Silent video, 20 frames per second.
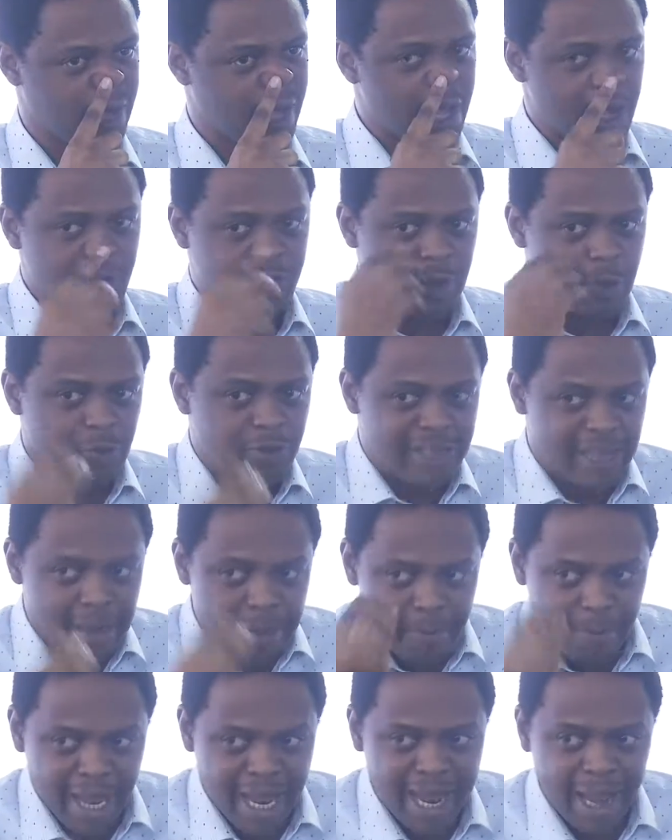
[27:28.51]
You see,
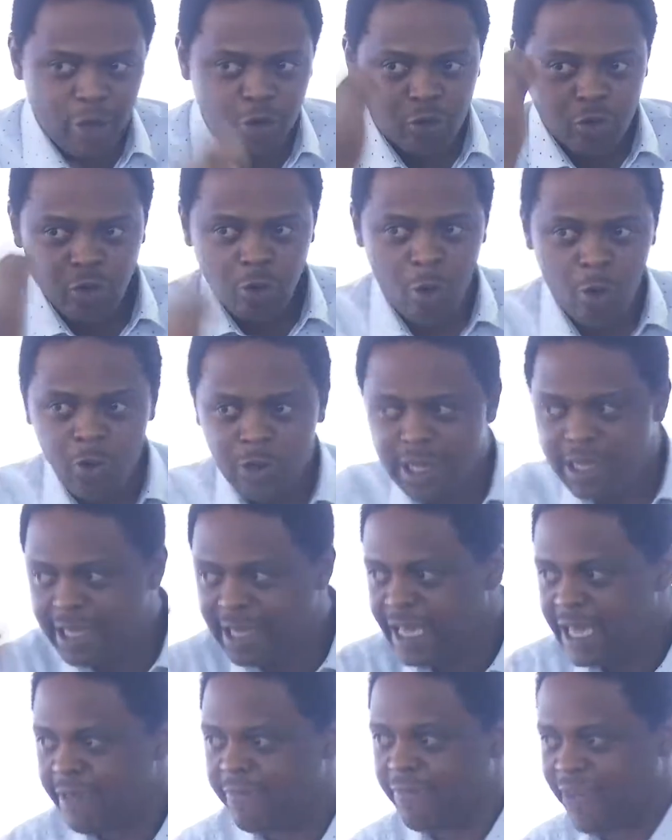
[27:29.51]
Nehemiah could only
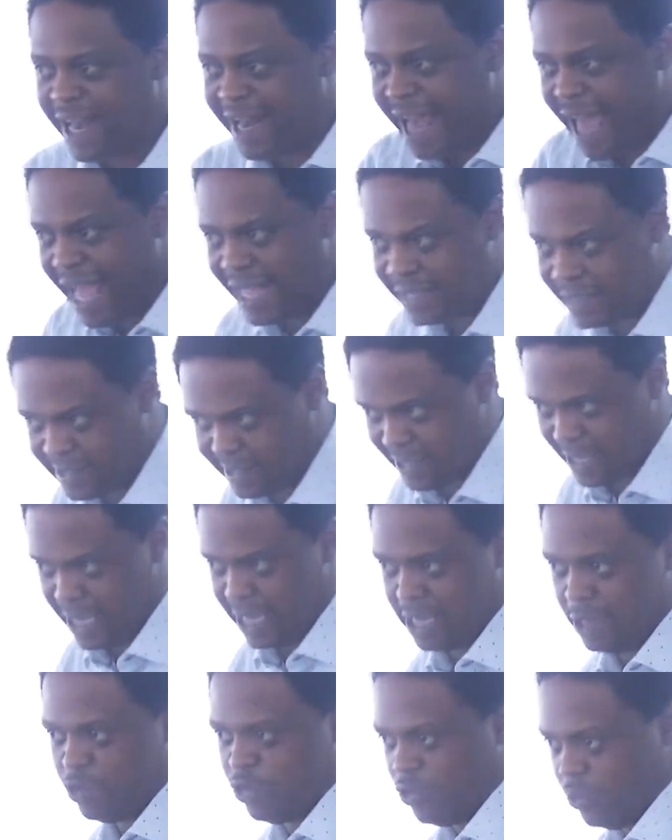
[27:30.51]
give an
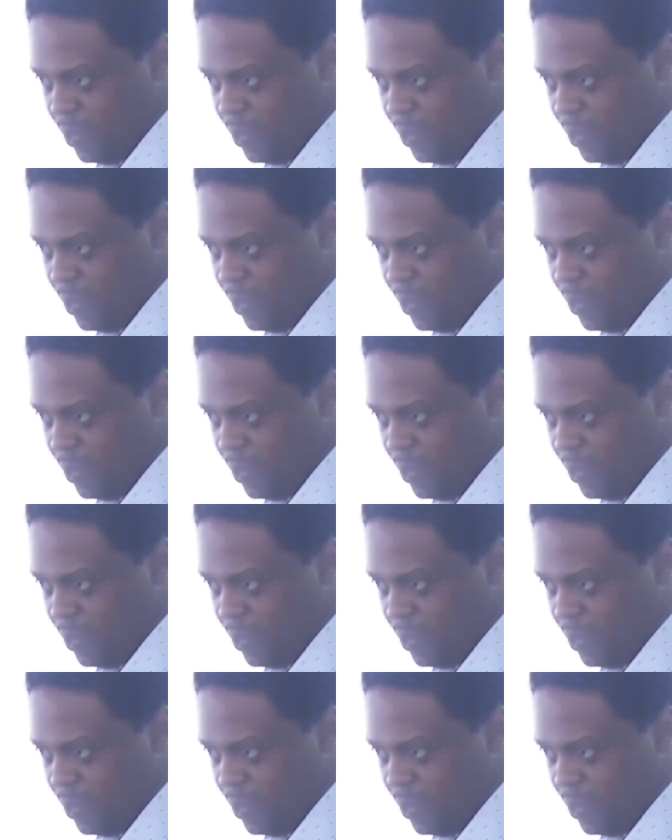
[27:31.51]
answer to